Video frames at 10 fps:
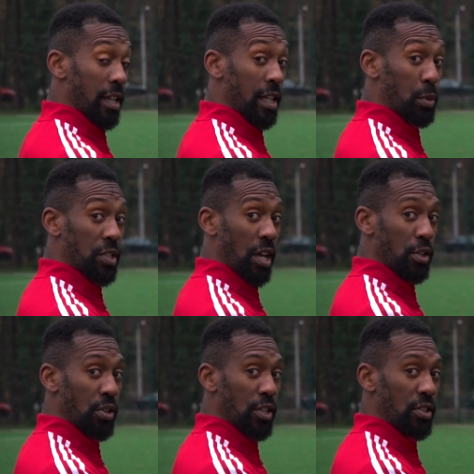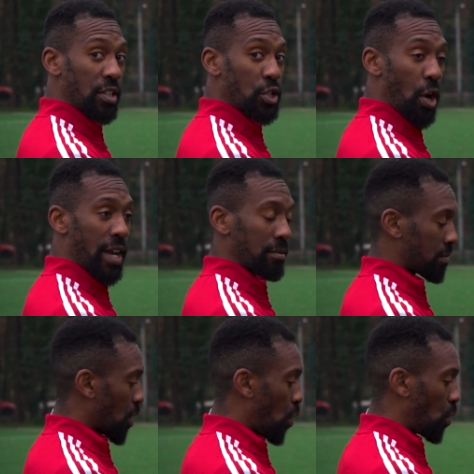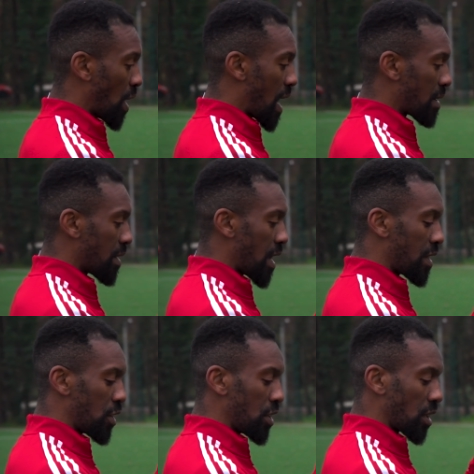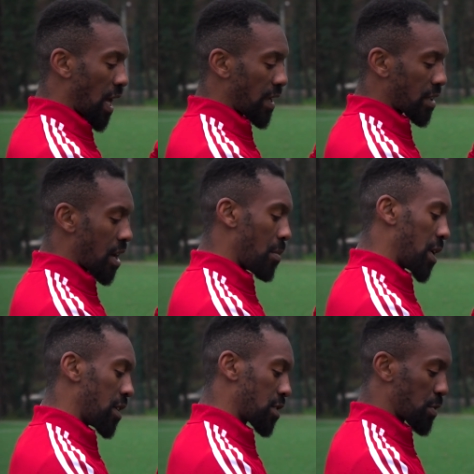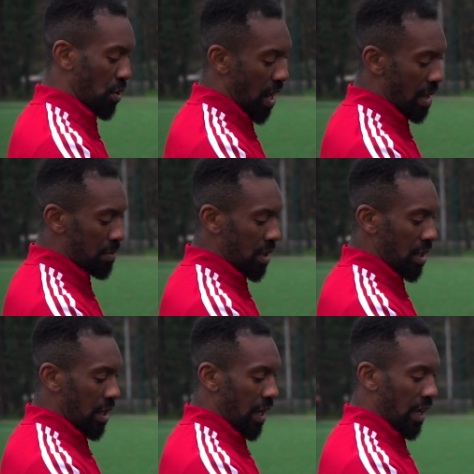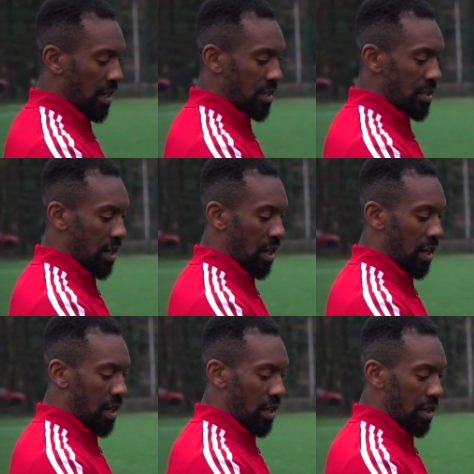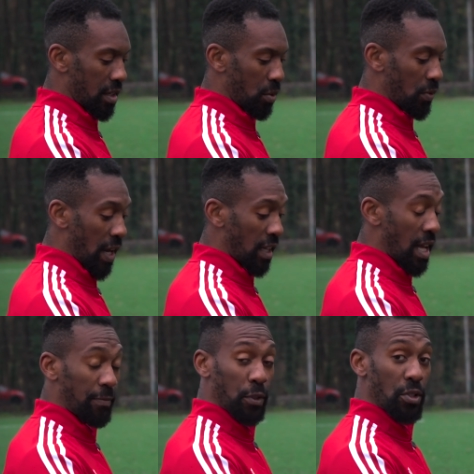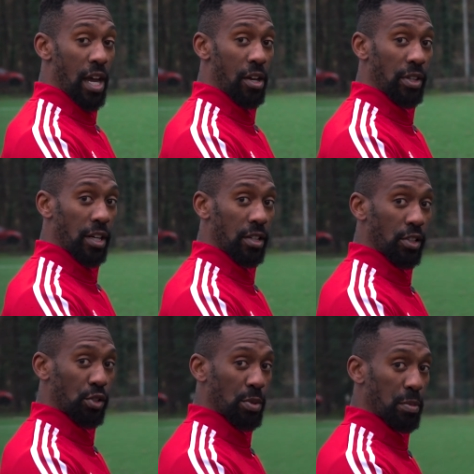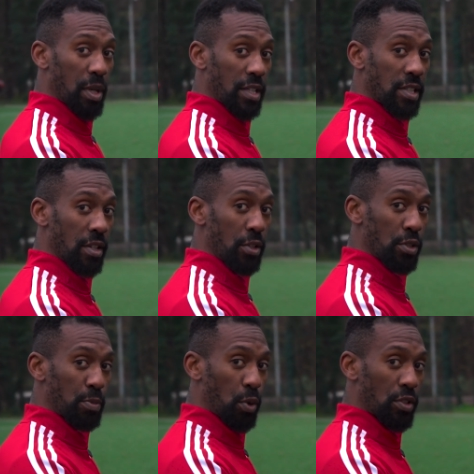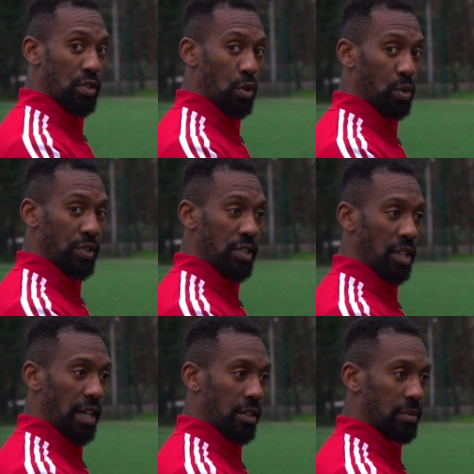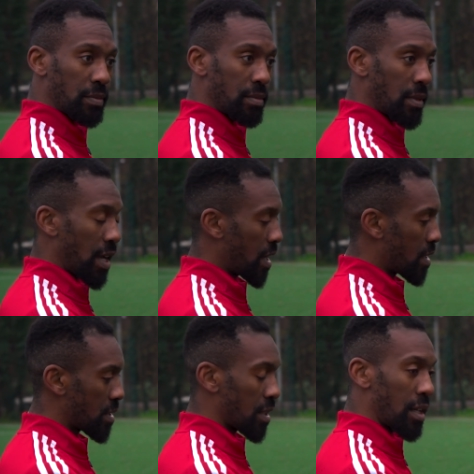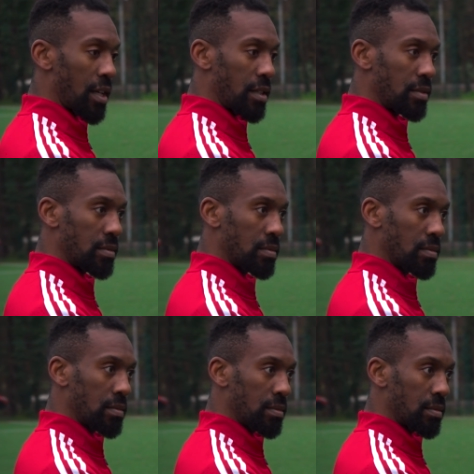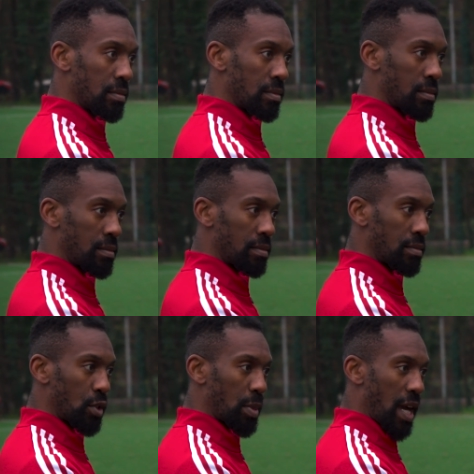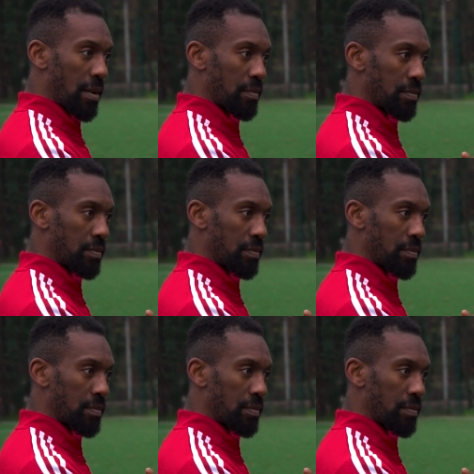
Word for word: He would tell you that you need to train a whole lot and that you need to like, comment, and subscribe. And uh, we've got a lot for you down there in the description box here at Unisport. So we'll see you later. And uh, goodbye.